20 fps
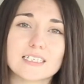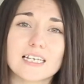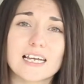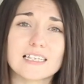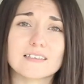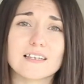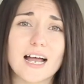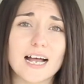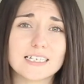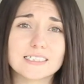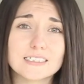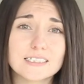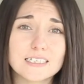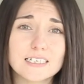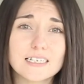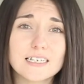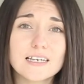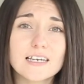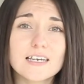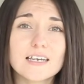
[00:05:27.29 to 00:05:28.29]
And
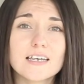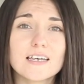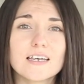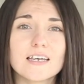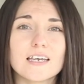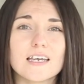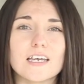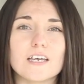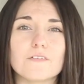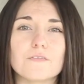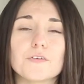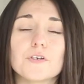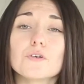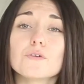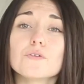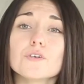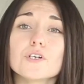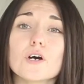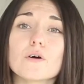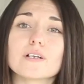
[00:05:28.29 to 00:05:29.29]
lastly, if
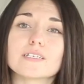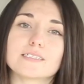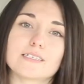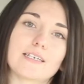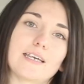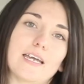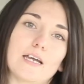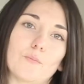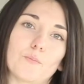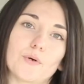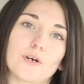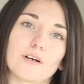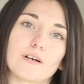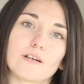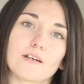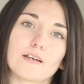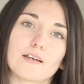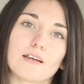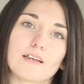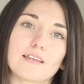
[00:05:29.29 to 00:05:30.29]
you notice a camper
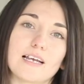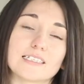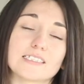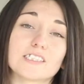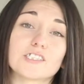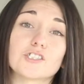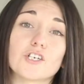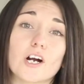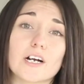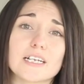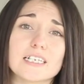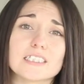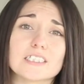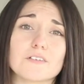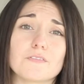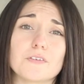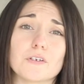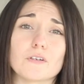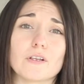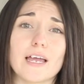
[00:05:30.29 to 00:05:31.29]
that's starting to
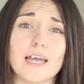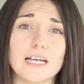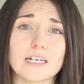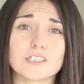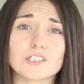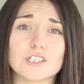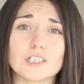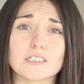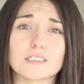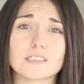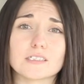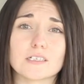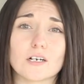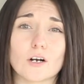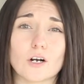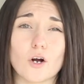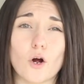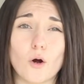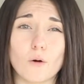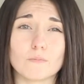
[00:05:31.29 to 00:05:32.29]
feel anxious
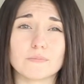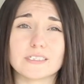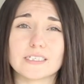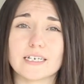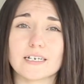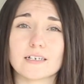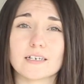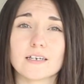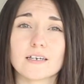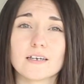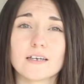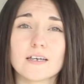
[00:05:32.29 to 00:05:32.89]
or homesick,